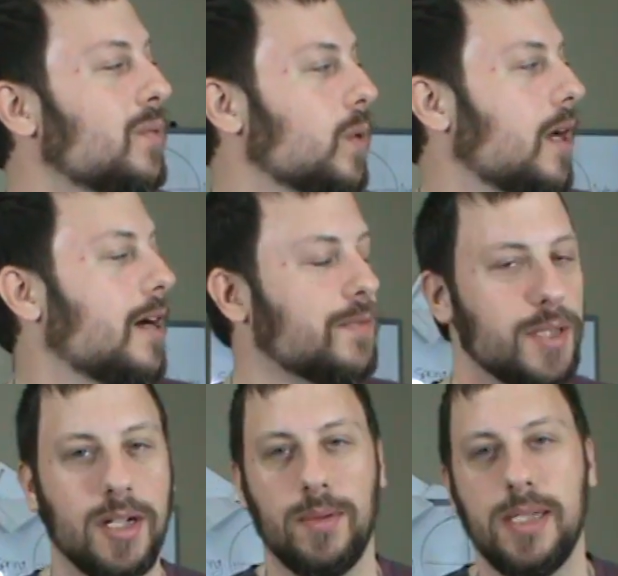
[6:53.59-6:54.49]
will
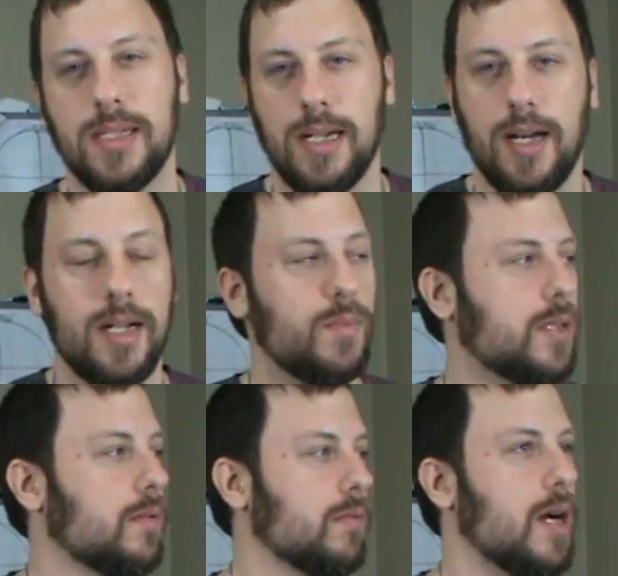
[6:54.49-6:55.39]
often coincide
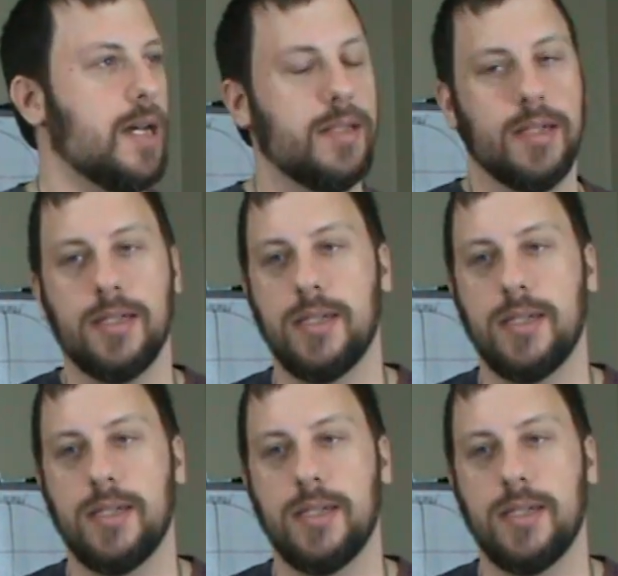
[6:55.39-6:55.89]
with the rising,